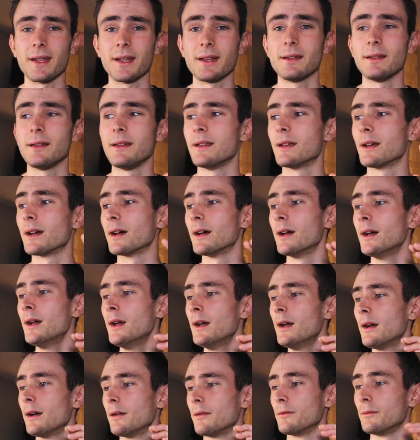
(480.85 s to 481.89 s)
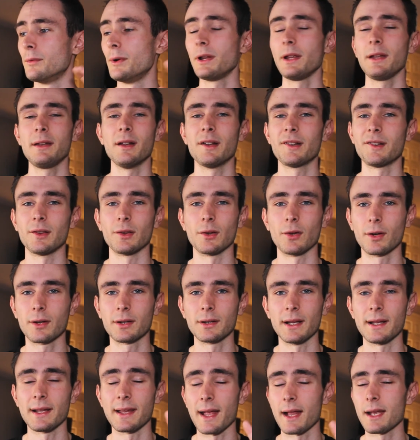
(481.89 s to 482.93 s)
India. Really doesn't look
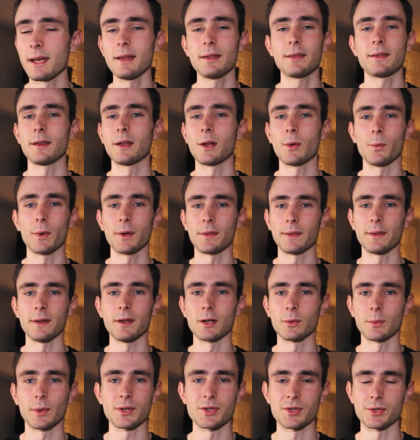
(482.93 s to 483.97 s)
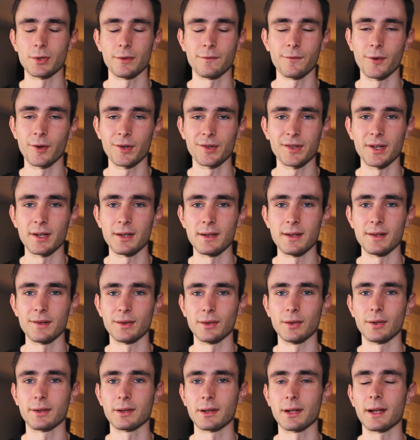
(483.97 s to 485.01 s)
like anything what the original Force
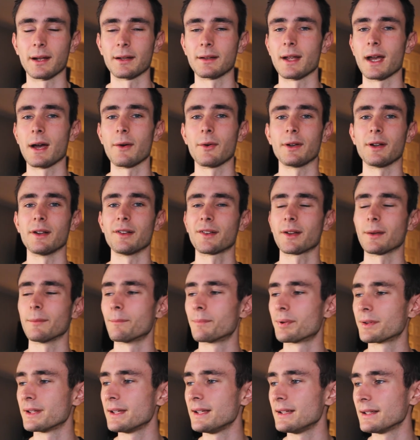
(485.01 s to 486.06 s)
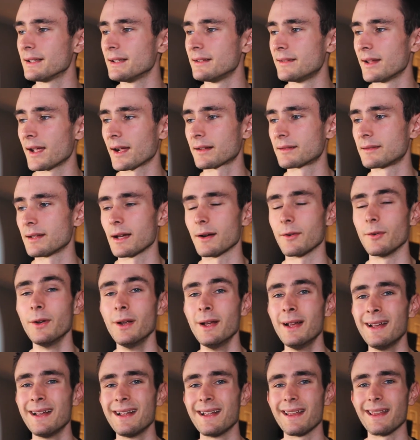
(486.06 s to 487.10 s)
Indias looked like now. It is completely decked out
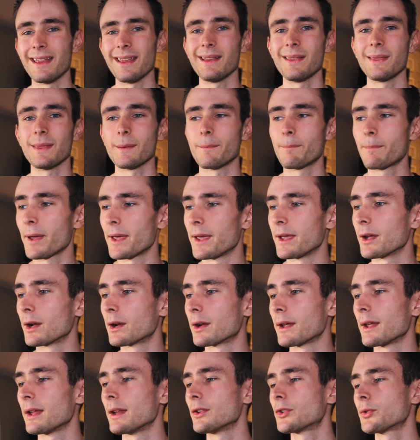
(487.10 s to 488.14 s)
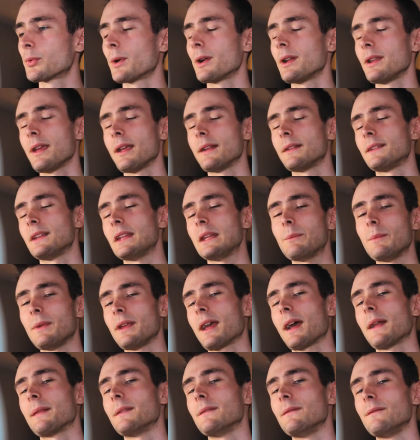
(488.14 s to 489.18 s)
in the pink. In 2018, we
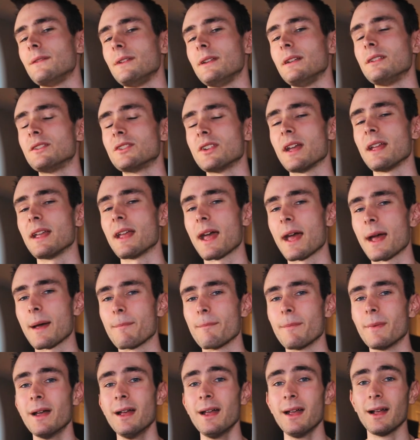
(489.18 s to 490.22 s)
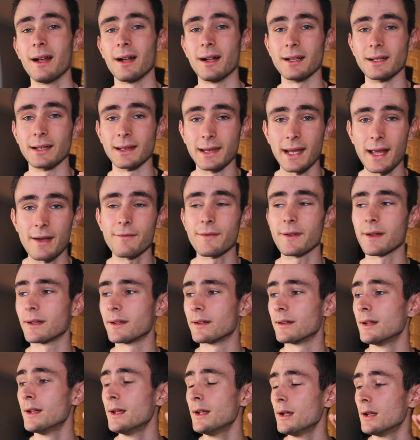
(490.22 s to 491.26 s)
had the
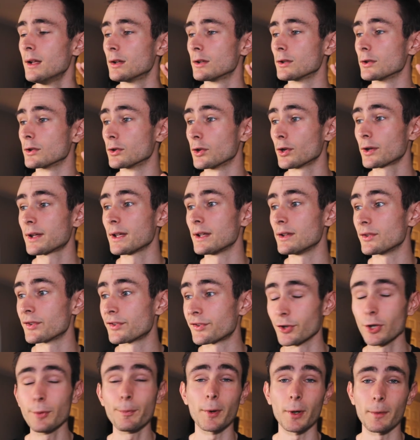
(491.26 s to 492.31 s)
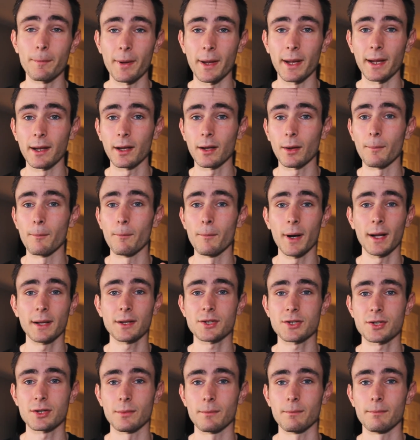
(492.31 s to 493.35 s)
VJM11 looking super pink,
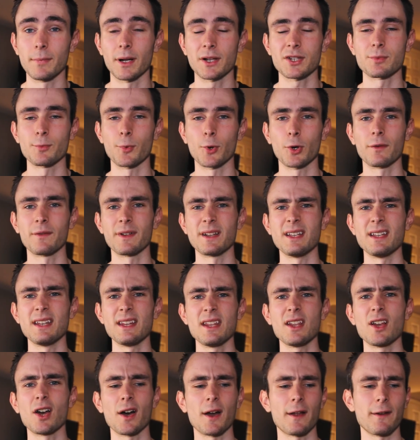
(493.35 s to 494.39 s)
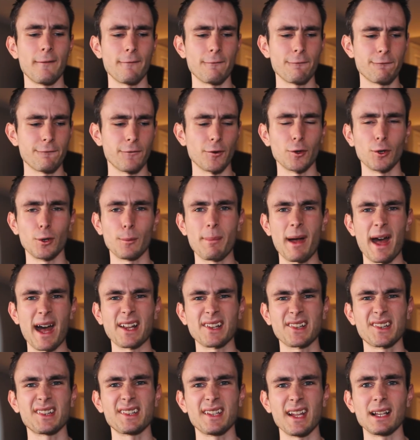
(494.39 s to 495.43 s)
much, much more of a neon, full,
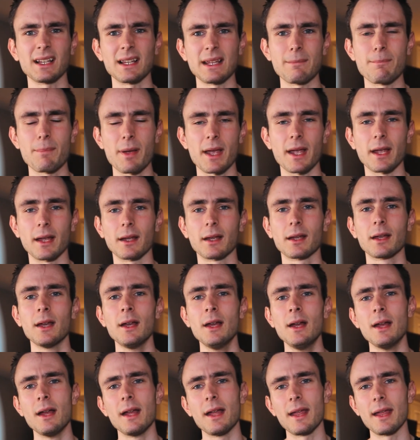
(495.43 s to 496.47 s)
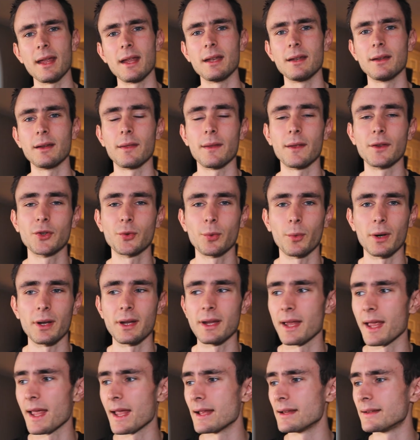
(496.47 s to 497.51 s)
pastel-y pink in the
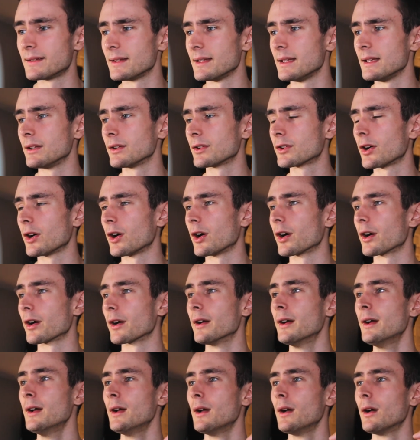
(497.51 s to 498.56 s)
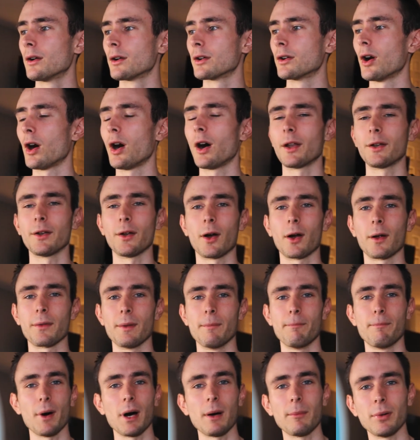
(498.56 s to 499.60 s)
2018 car. Gone are the
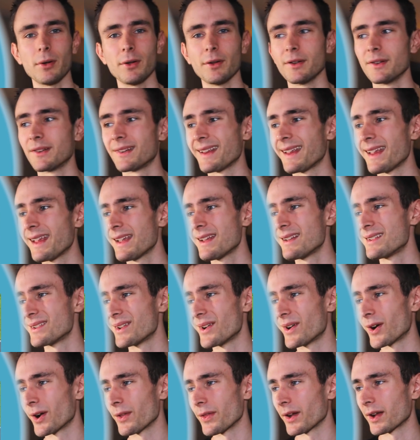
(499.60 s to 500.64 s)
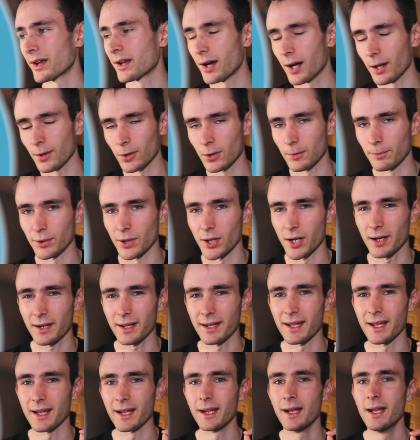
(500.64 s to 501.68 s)
bubbles, in are the color
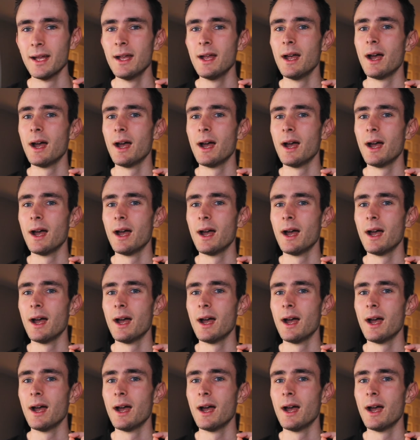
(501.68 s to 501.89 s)
blocking.